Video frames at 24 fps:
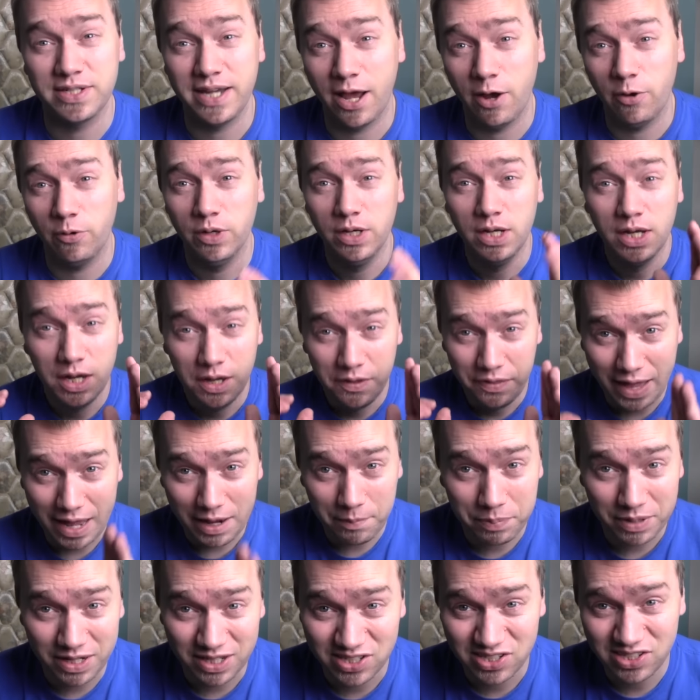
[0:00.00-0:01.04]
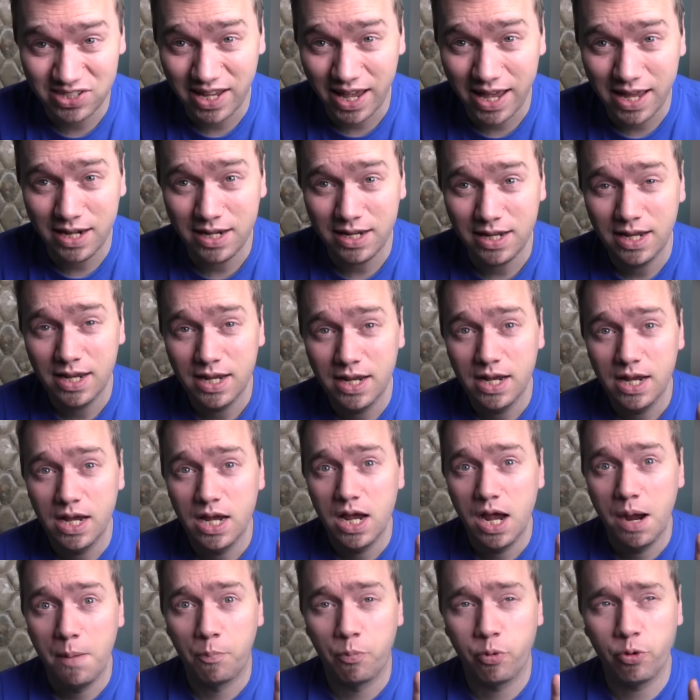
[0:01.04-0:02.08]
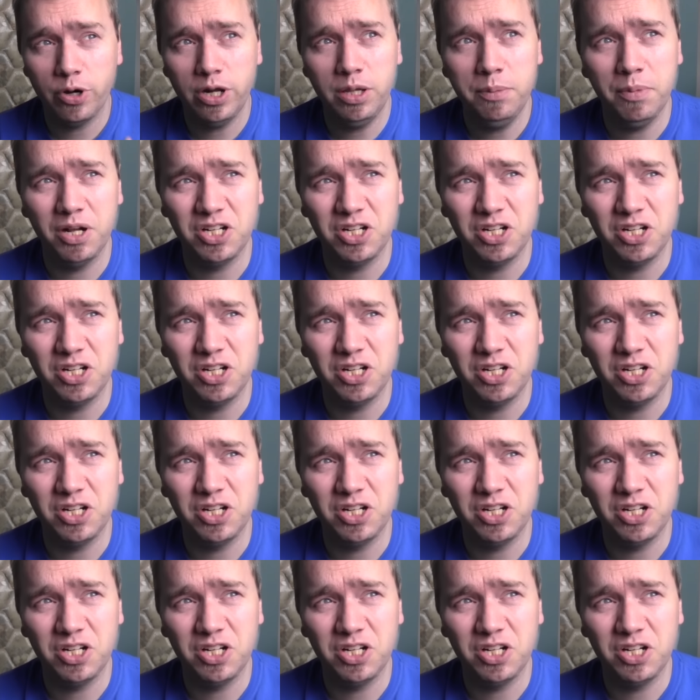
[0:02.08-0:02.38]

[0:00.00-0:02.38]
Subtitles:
Now that being said, pretty